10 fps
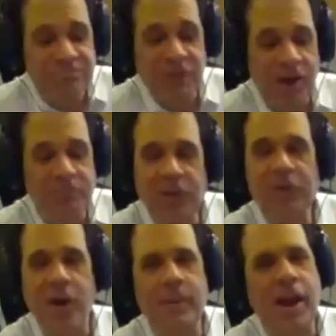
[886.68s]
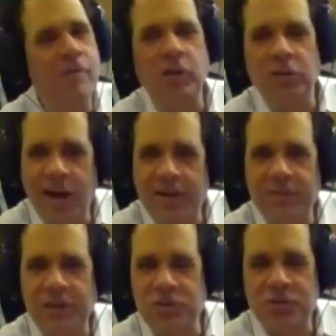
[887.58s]
I'm telling you, I mean, I have a lot of
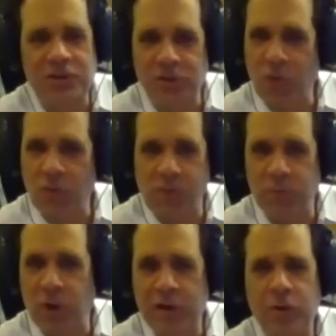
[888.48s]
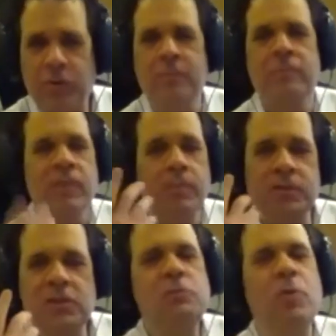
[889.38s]
exercises for vibrato, but
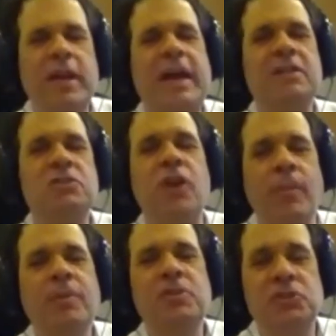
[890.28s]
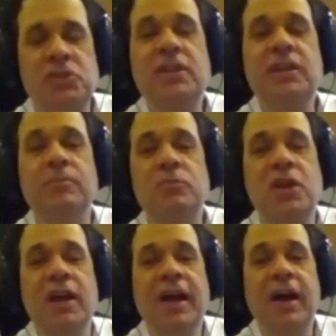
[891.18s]
this one, as dumb as it seems,
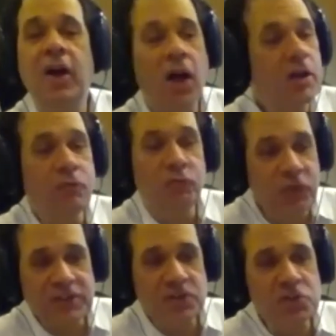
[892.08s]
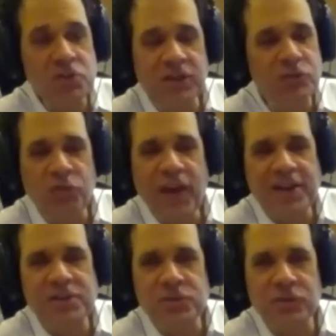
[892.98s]
fixes things
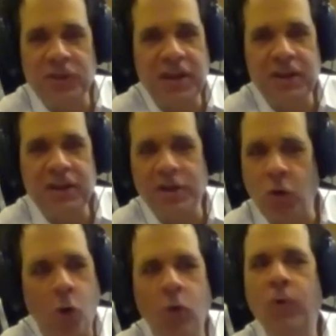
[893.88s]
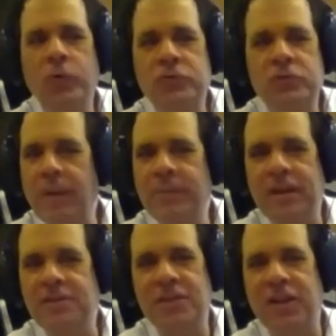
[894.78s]
faster than any.
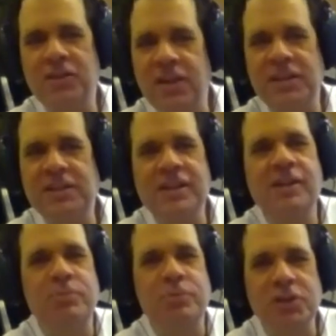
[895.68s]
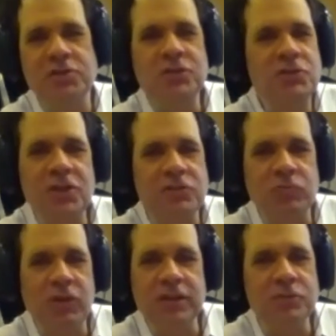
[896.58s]
It's like a 98% success
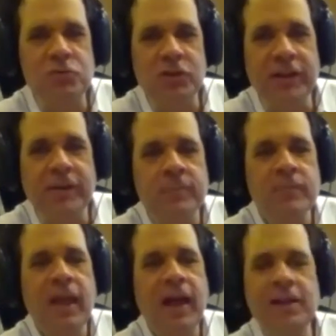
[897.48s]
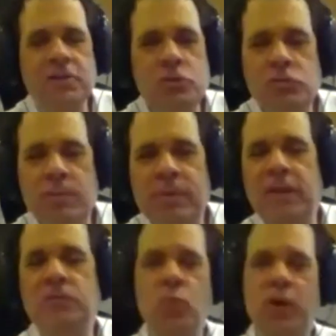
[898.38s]
rate usually. And it's usually
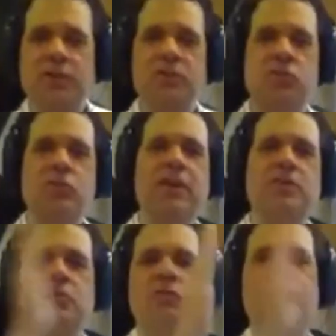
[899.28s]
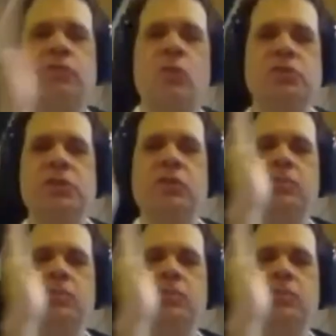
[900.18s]
because what it's doing is it's just forcing you to be